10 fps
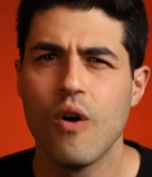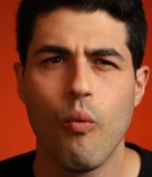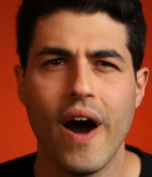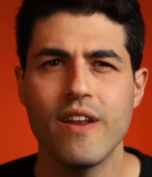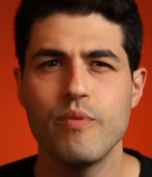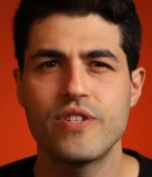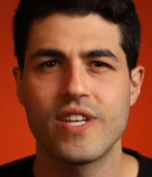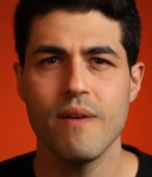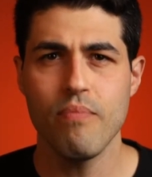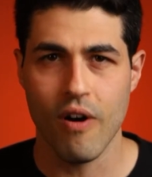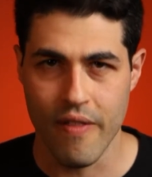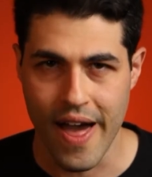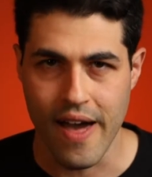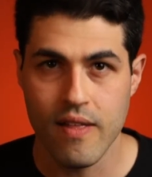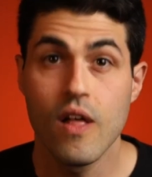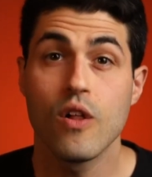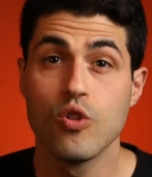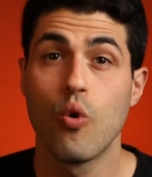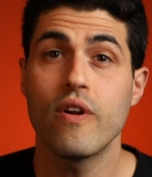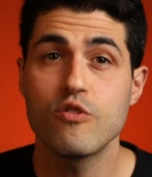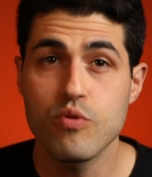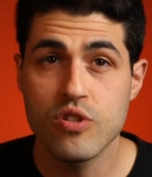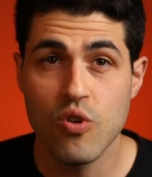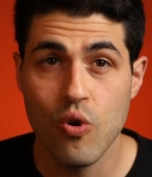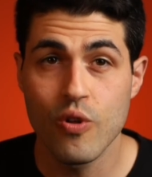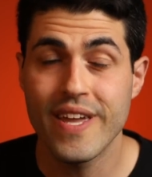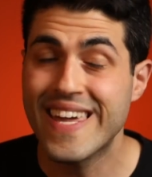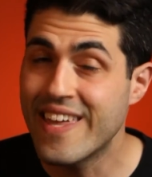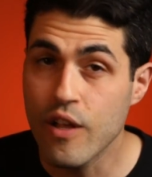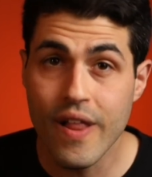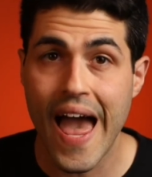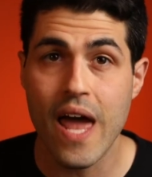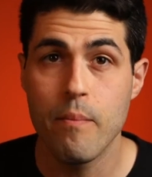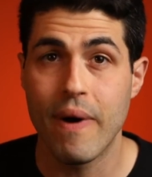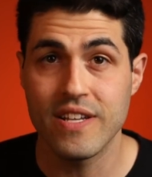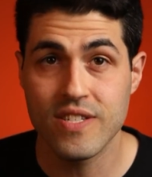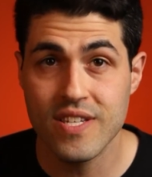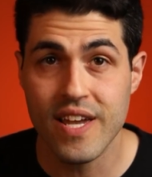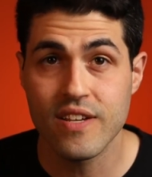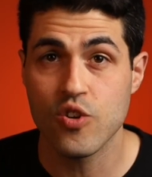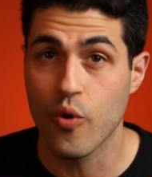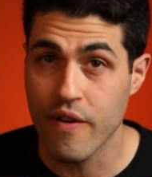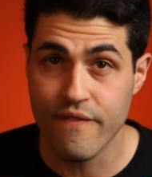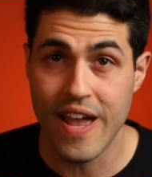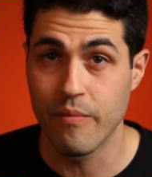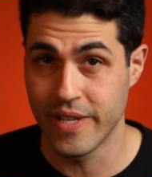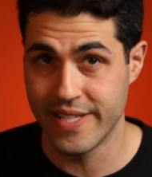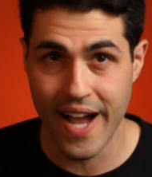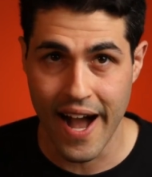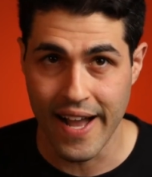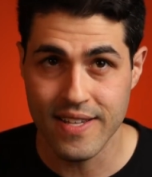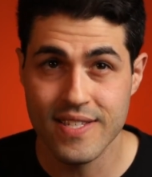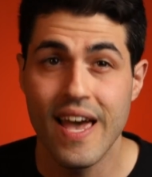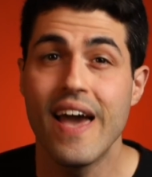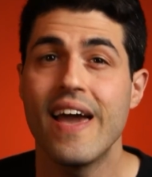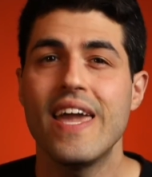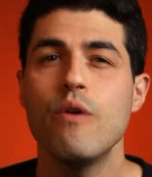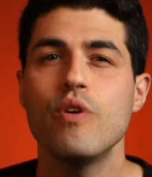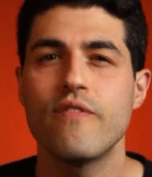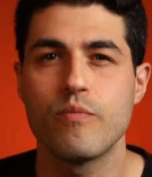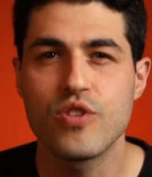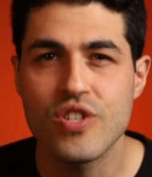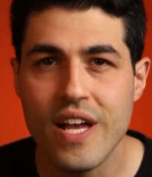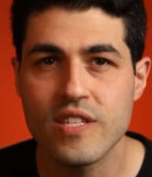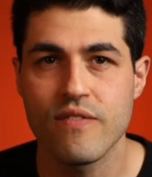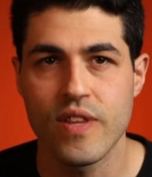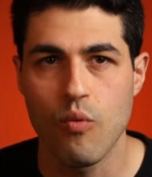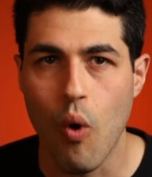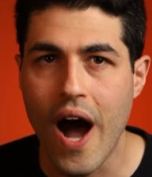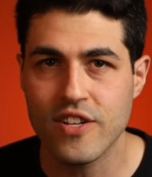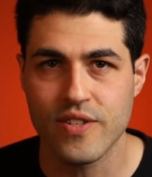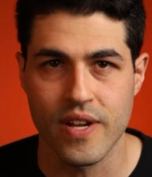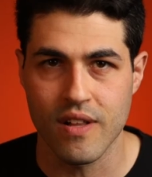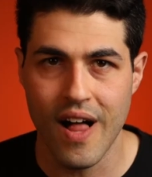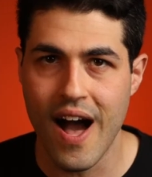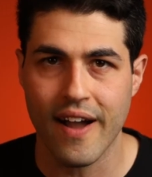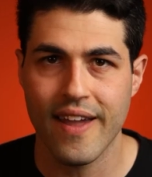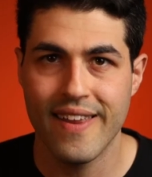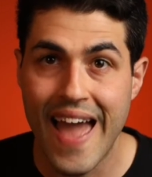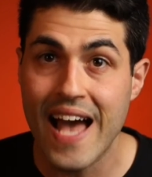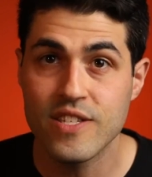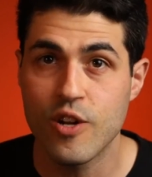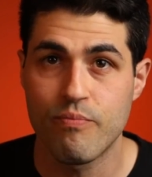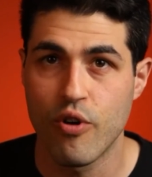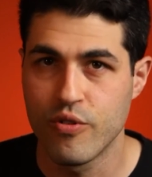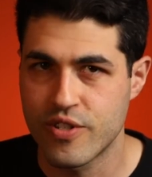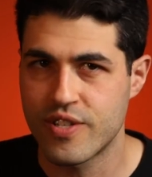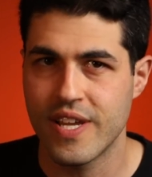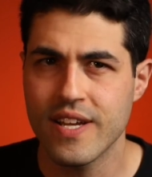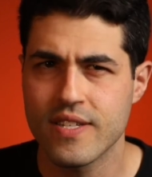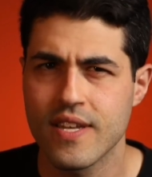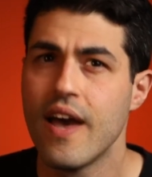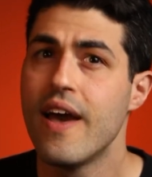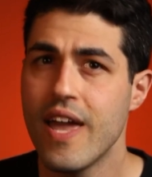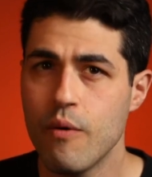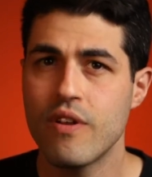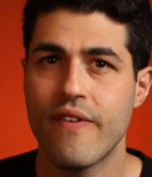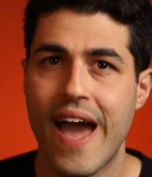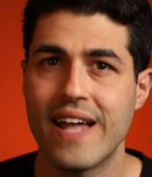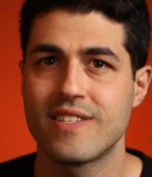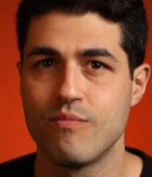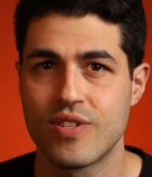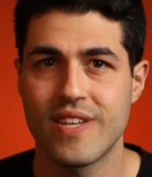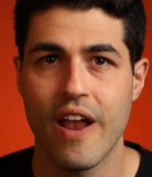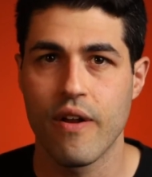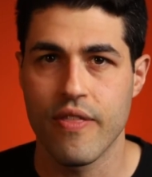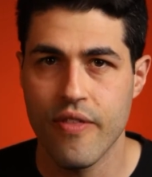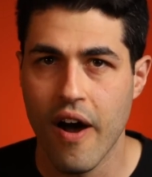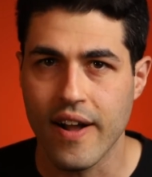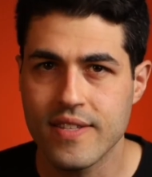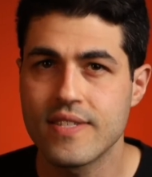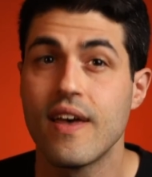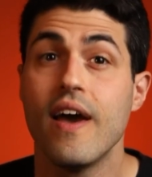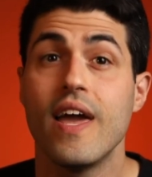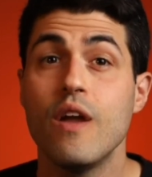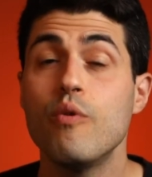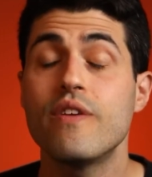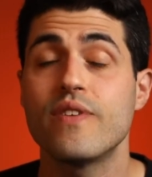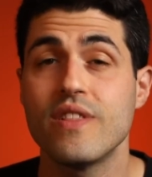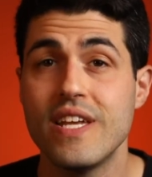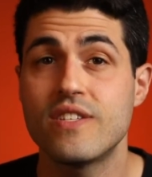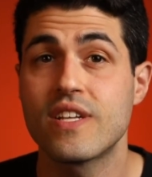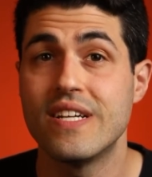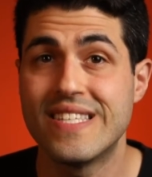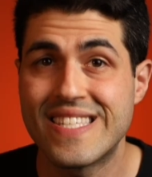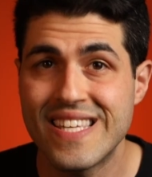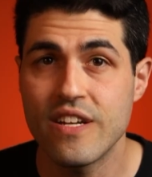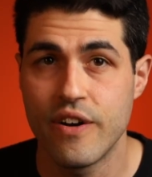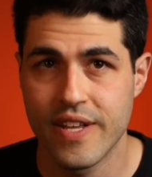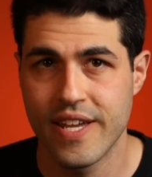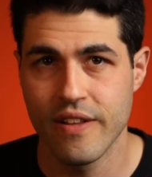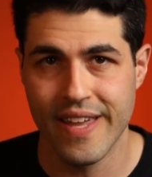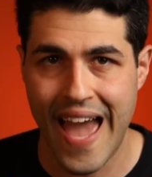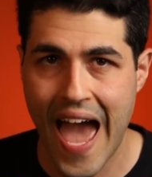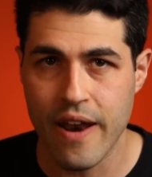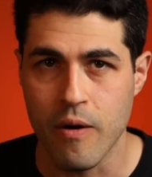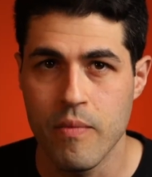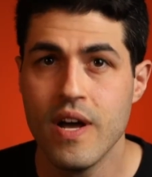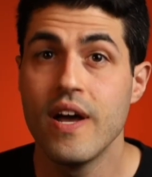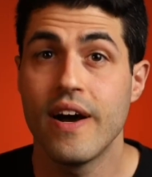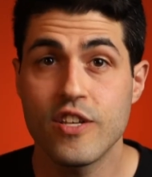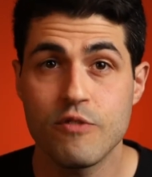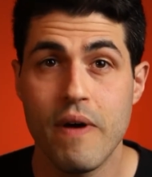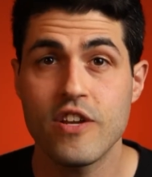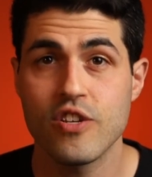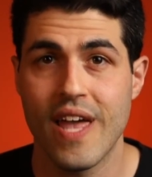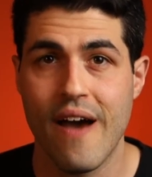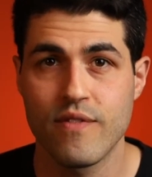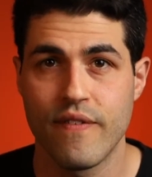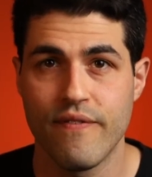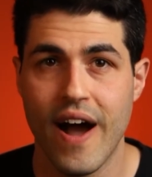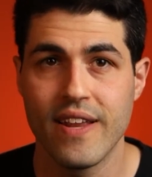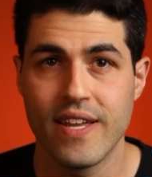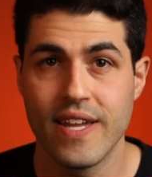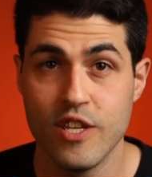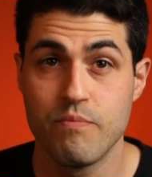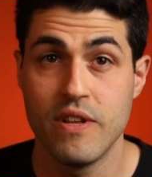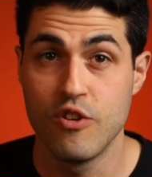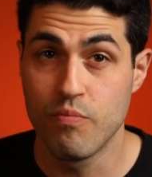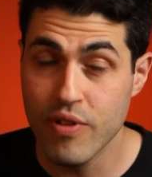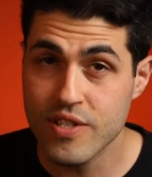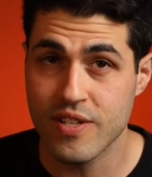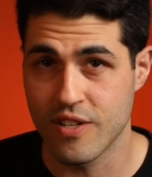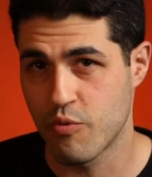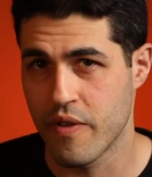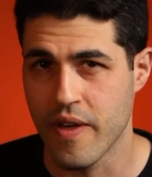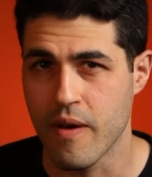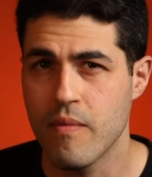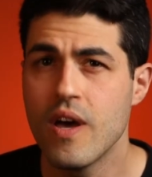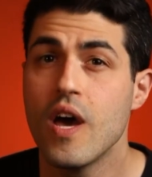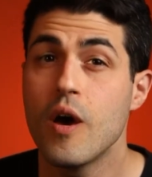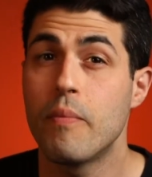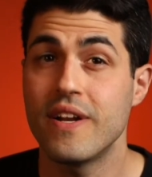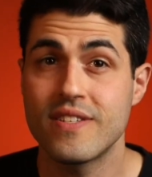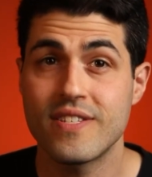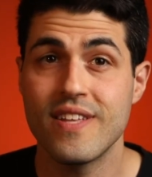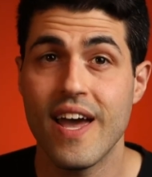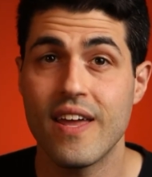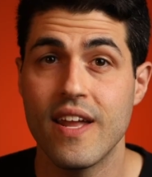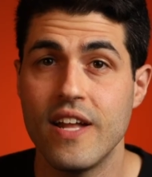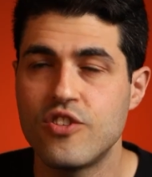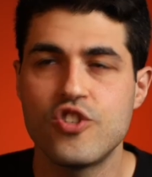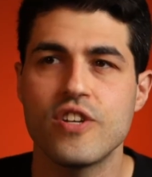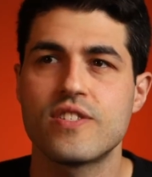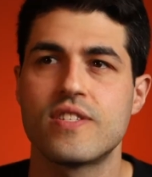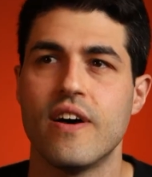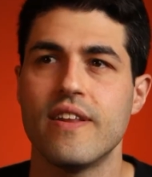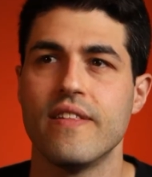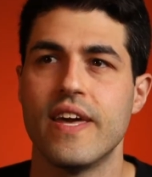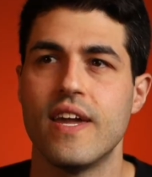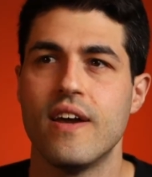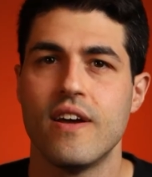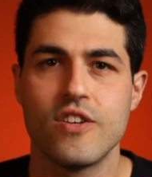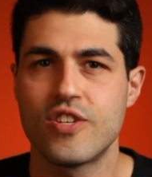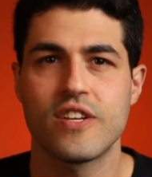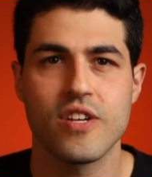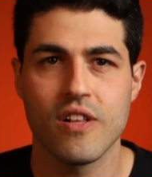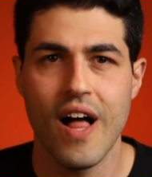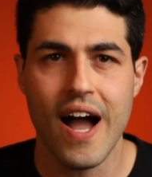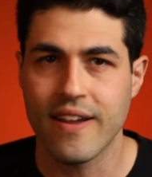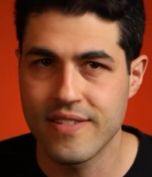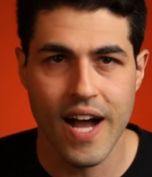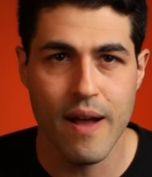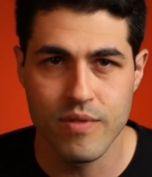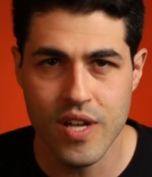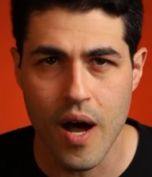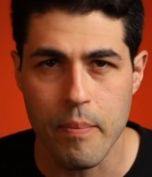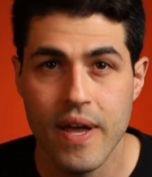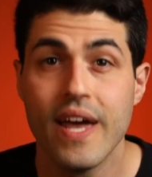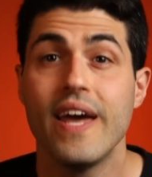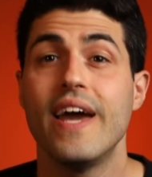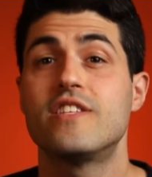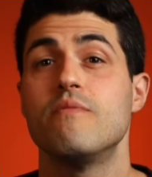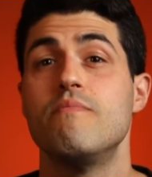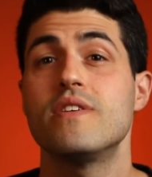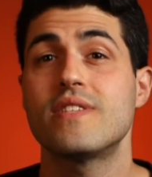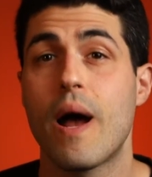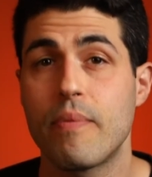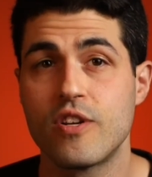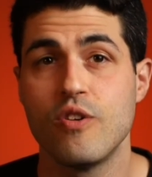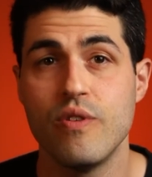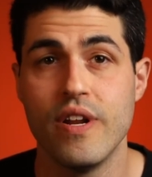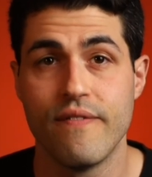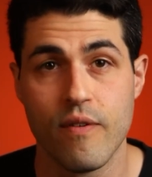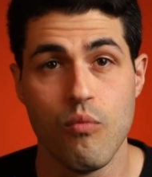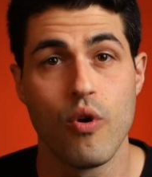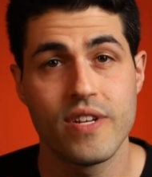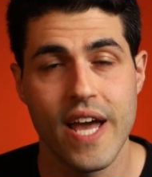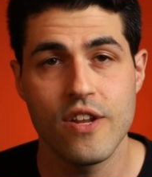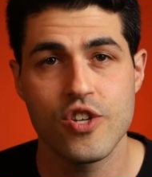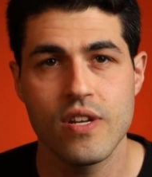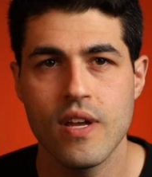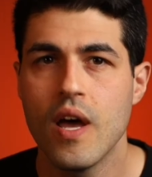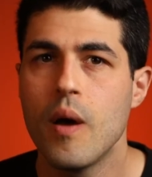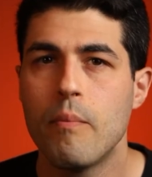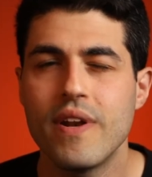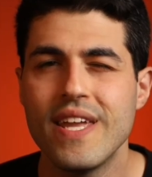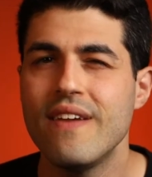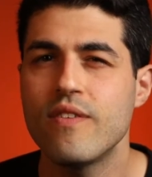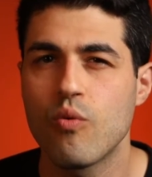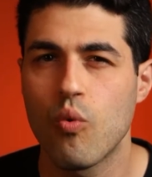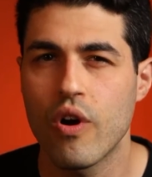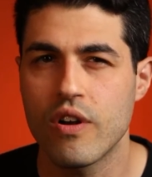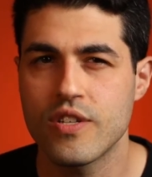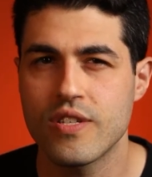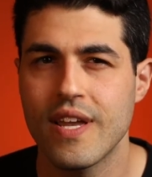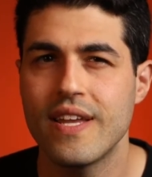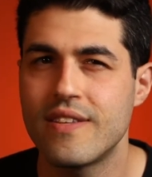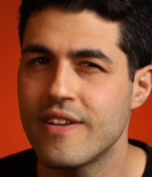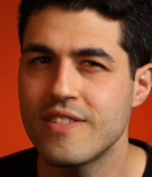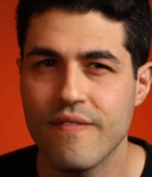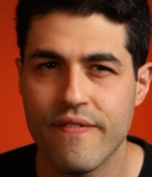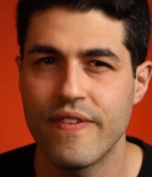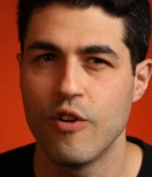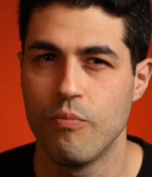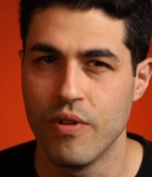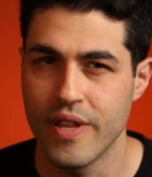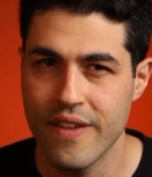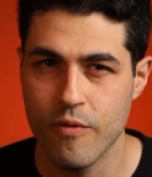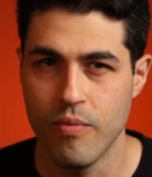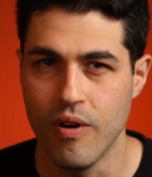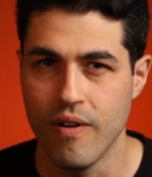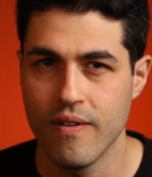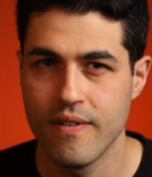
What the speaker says: Why did we skip all that? Lawrence was told that kill Adam by 6 or your family dies. He would have obsessively watched the clock, and as it approached 6, he would have had some scary thoughts. He would have at least considered killing Adam, especially after finding he's been duplicitous with him. But instead, it's just suddenly 6 o'clock, time's up. It's a missed opportunity for more tension, but even worse, it doesn't feel believable.